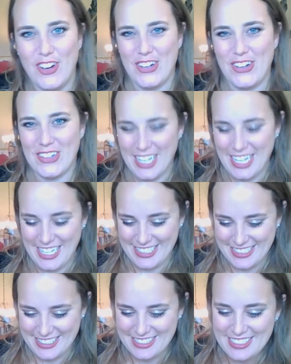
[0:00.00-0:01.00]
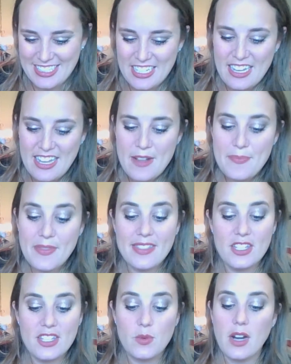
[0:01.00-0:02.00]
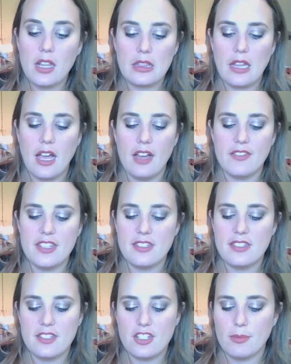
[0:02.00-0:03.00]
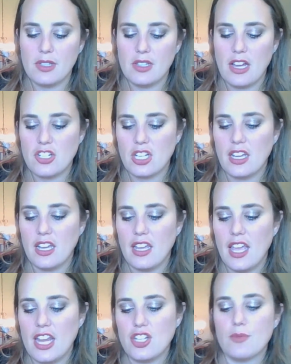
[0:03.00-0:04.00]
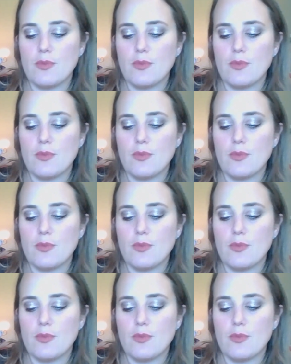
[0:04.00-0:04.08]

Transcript: for gratis. This one I love. This is the Dermalogica Age